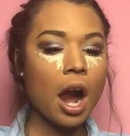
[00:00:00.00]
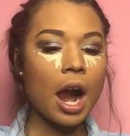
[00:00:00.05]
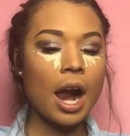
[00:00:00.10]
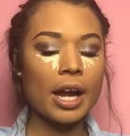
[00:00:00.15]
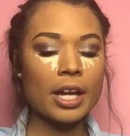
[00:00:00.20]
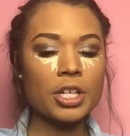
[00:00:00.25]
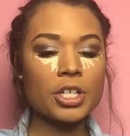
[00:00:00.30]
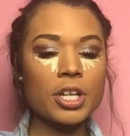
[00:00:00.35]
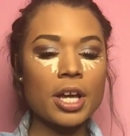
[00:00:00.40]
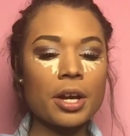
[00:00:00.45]

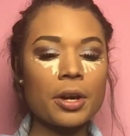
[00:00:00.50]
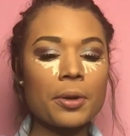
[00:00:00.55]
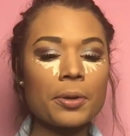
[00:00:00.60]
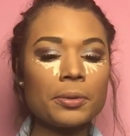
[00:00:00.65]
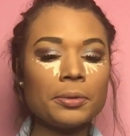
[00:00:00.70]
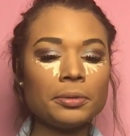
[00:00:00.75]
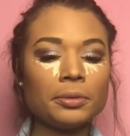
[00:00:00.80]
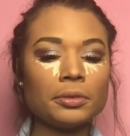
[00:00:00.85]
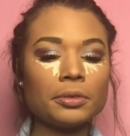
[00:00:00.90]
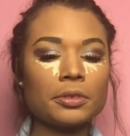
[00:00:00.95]

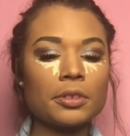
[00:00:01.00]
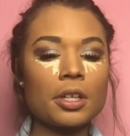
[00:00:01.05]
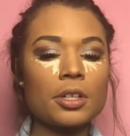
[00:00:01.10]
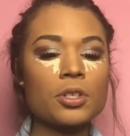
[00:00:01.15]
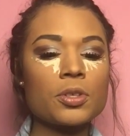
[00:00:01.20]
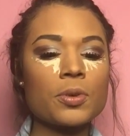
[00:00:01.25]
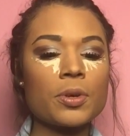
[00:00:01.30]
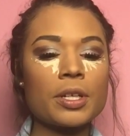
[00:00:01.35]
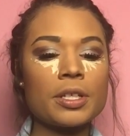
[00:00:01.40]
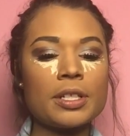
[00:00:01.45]
eyeshadow.
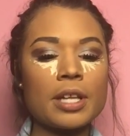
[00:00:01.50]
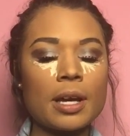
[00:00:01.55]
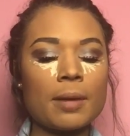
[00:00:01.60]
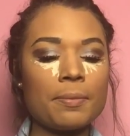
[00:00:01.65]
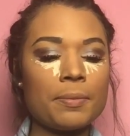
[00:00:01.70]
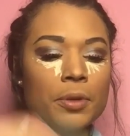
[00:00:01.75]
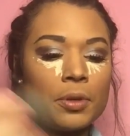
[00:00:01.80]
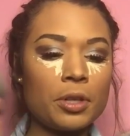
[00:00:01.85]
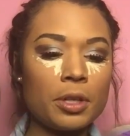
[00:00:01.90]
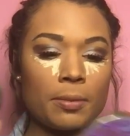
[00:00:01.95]
So a
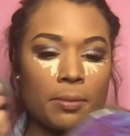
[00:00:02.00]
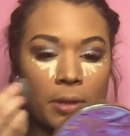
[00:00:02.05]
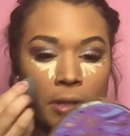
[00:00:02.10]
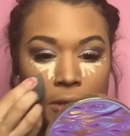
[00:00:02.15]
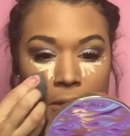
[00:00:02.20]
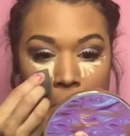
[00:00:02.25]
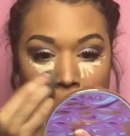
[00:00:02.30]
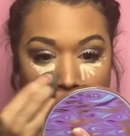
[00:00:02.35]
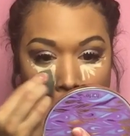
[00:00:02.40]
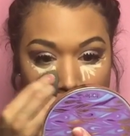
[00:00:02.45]
damp beauty
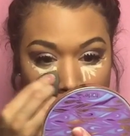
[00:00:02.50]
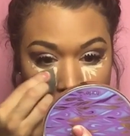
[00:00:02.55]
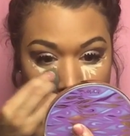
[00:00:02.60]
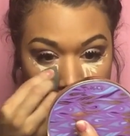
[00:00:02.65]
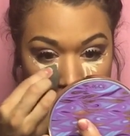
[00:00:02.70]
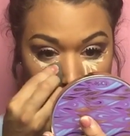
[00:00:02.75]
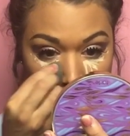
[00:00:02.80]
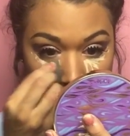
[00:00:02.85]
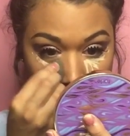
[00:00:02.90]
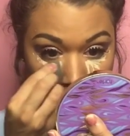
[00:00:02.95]
blender and
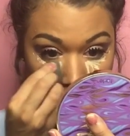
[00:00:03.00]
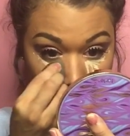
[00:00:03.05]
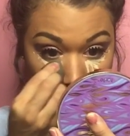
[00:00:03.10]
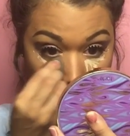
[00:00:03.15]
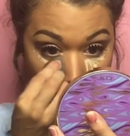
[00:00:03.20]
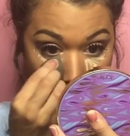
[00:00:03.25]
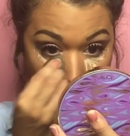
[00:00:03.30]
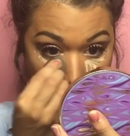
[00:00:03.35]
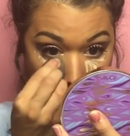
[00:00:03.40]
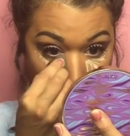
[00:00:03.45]
just blend this
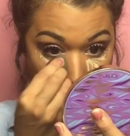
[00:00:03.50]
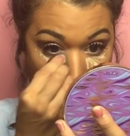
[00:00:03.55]
out.